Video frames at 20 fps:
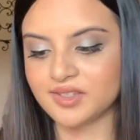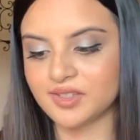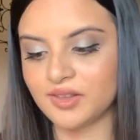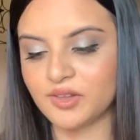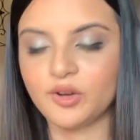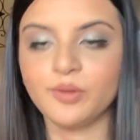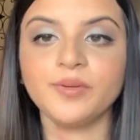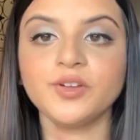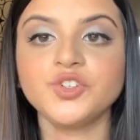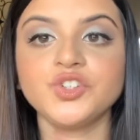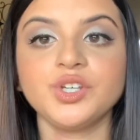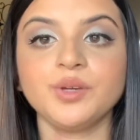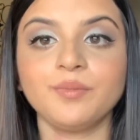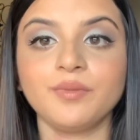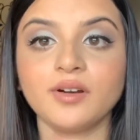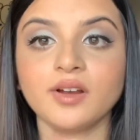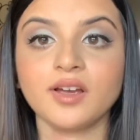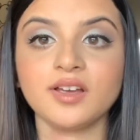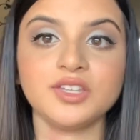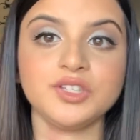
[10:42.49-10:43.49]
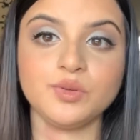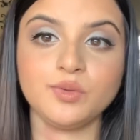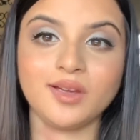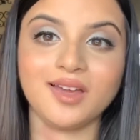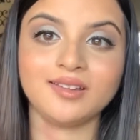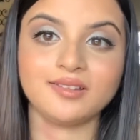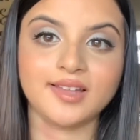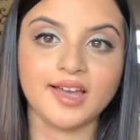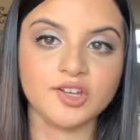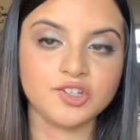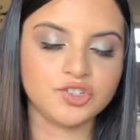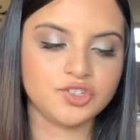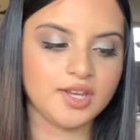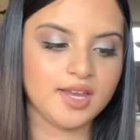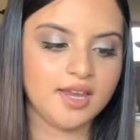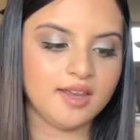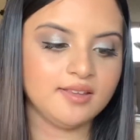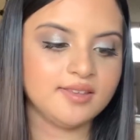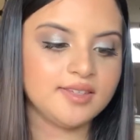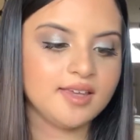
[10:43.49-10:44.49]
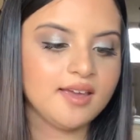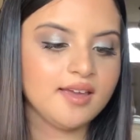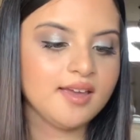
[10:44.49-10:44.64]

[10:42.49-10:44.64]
a little bit cheaper because you get less shades.